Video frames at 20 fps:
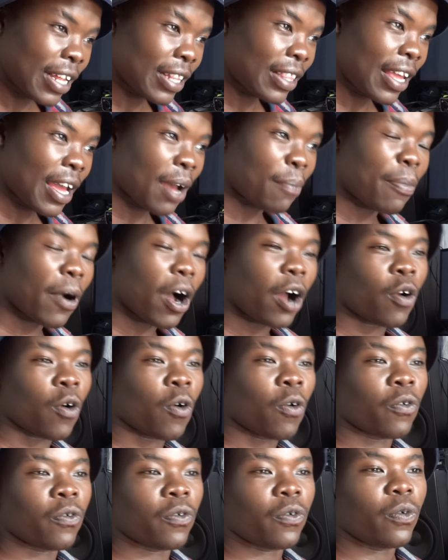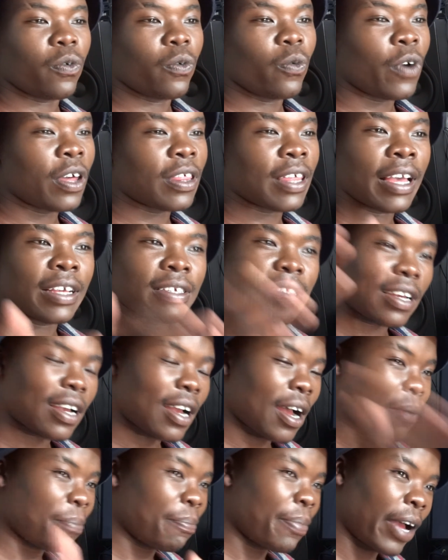that they are part of, whether it's the
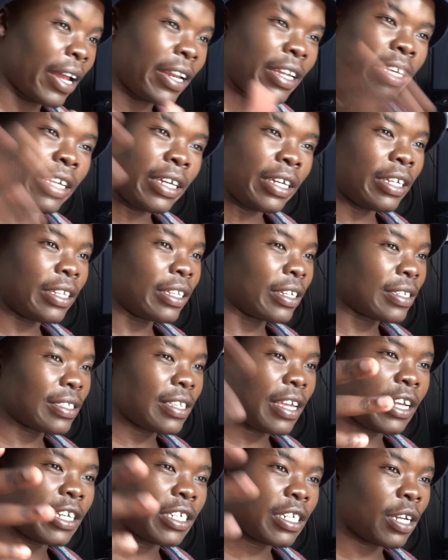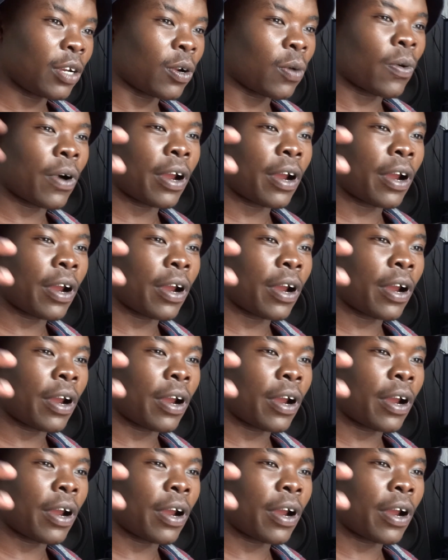company, the station, or